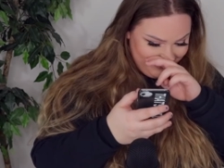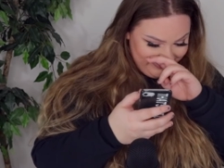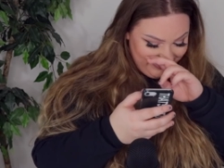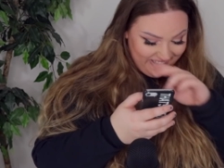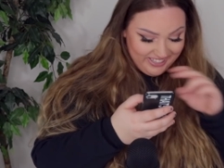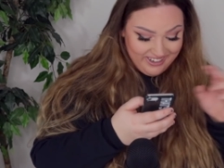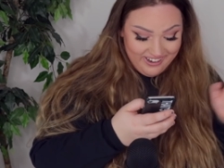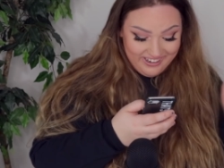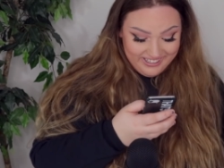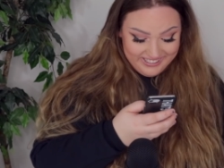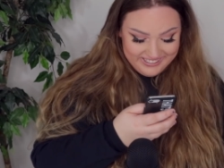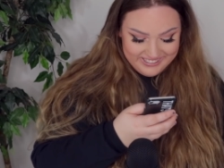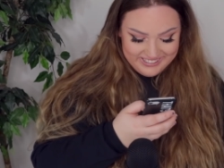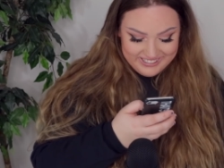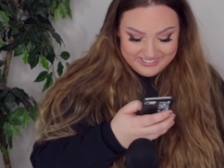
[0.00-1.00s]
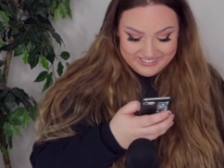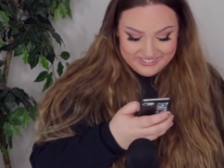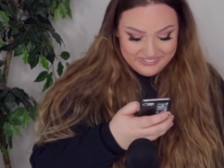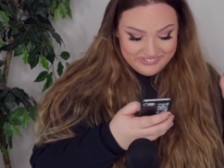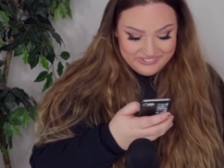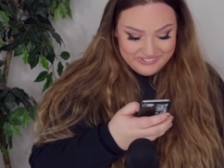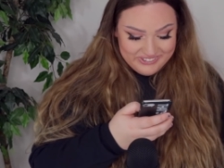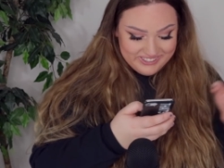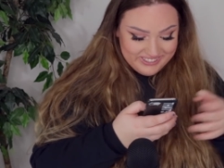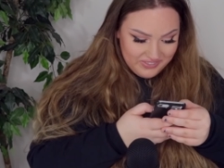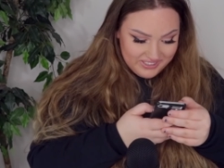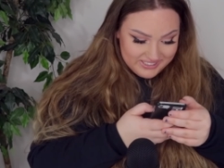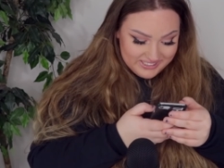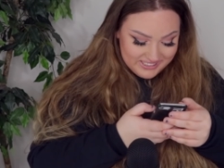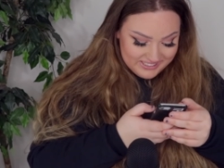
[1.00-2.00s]
Oh my God, that's so cool.
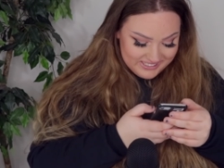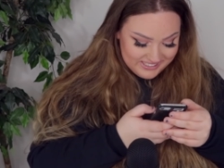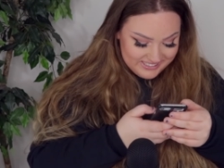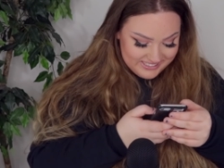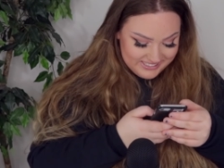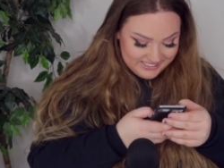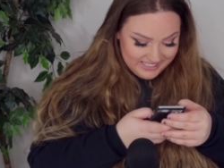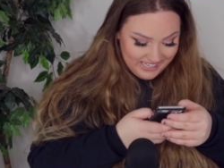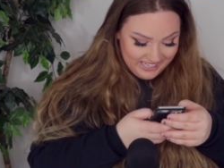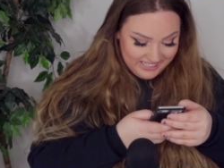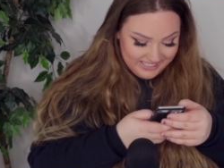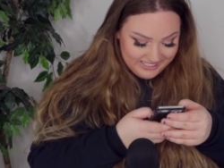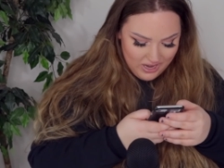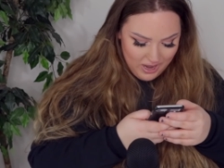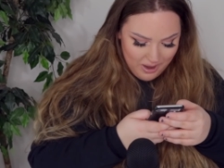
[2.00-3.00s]
This is insane.